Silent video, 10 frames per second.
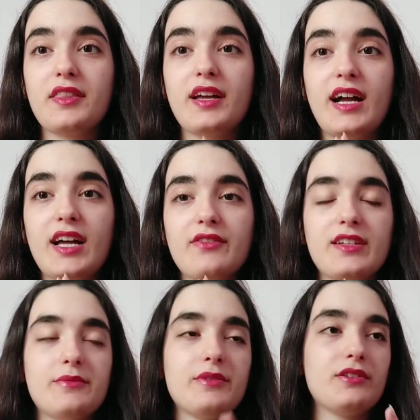the hive
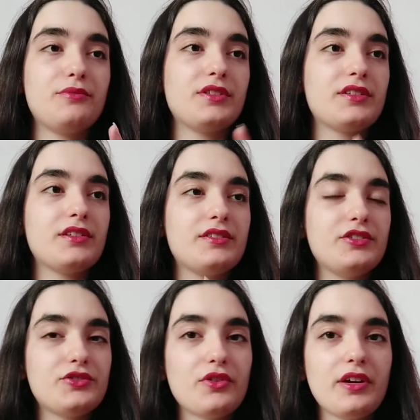has been completely
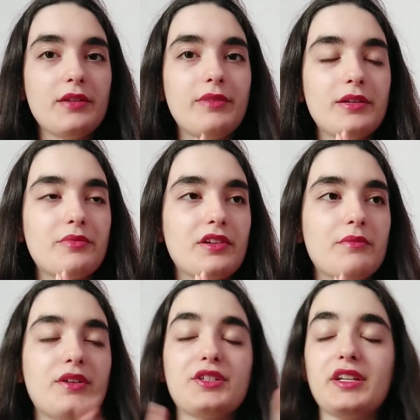destroyed, but pretty
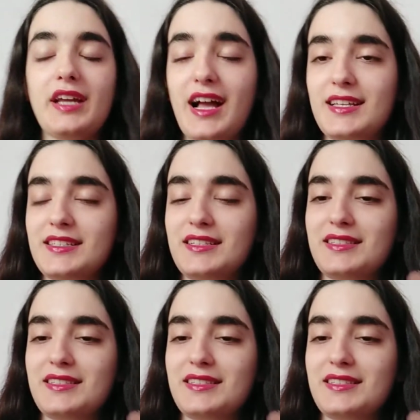much it hasn't.